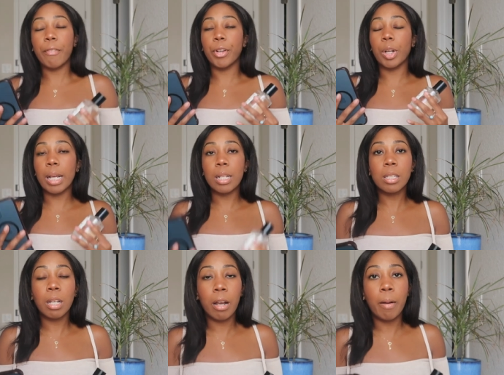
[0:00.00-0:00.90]
if you're
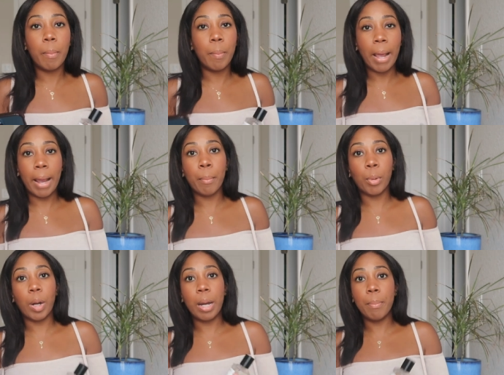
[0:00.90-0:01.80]
into
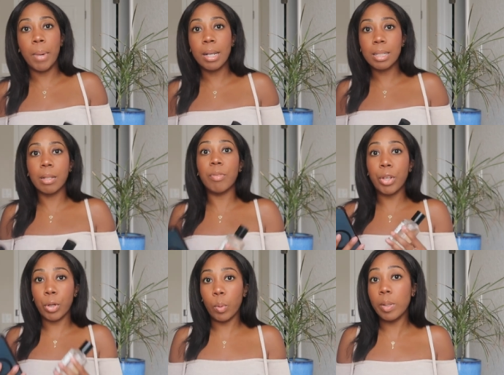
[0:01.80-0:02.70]
amber and musk,
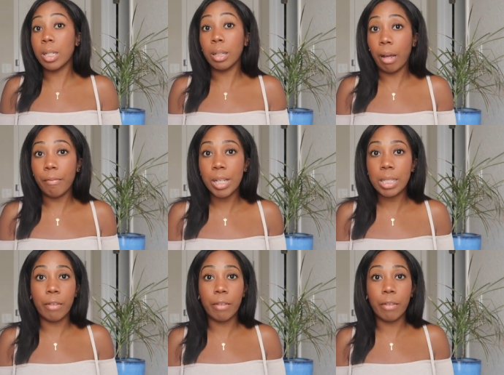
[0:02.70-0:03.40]
then you're going to love this.